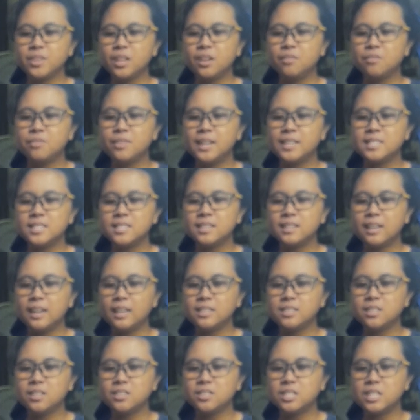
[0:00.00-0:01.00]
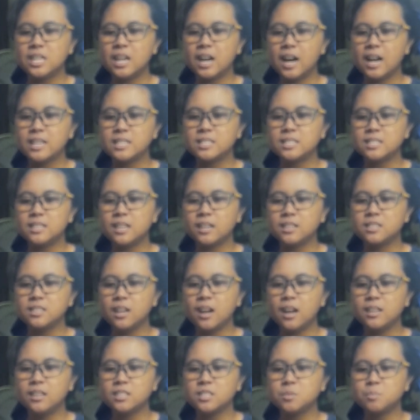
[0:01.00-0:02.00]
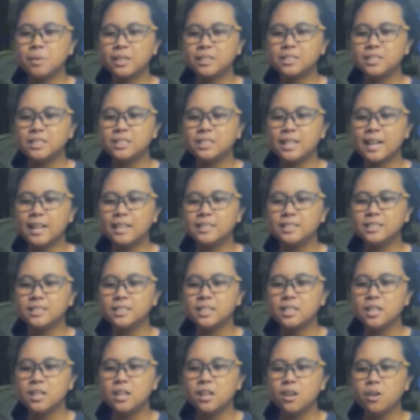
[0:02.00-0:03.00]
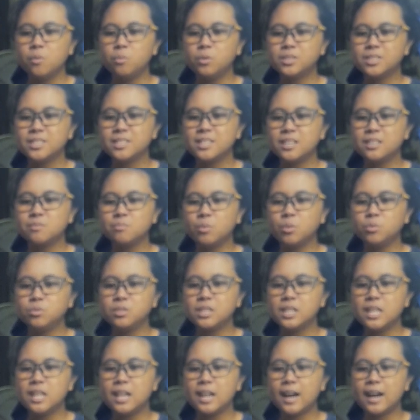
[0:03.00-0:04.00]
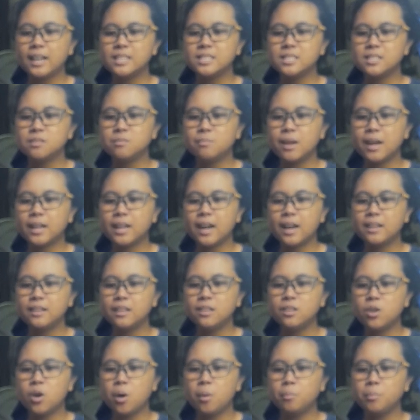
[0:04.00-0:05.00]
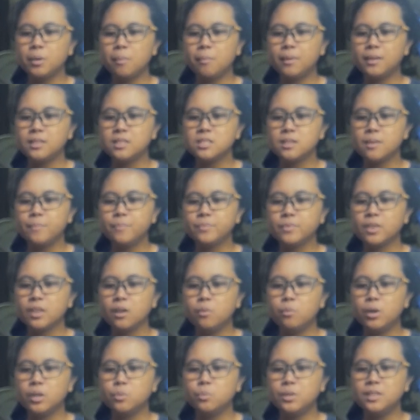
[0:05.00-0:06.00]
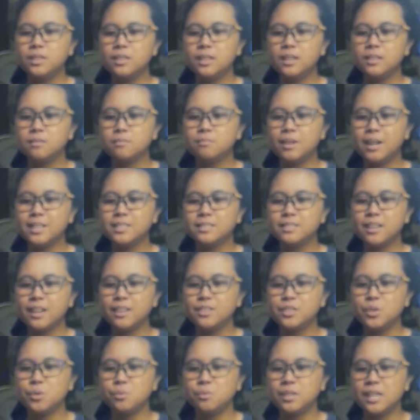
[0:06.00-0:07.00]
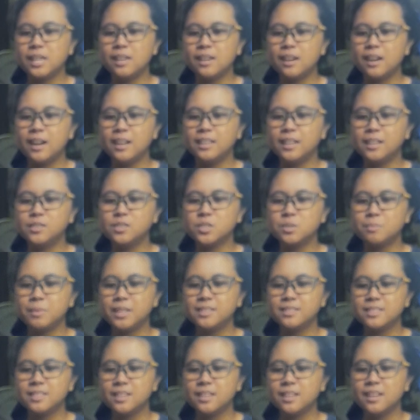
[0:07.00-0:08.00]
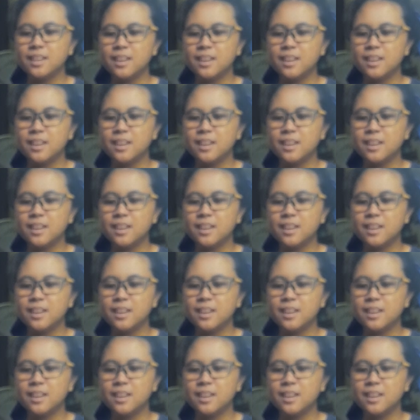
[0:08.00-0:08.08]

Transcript: If that's the case, she has an unexpected talent. Wasn't that mostly lies and backhanded compliments? What with that Masayuki announcement?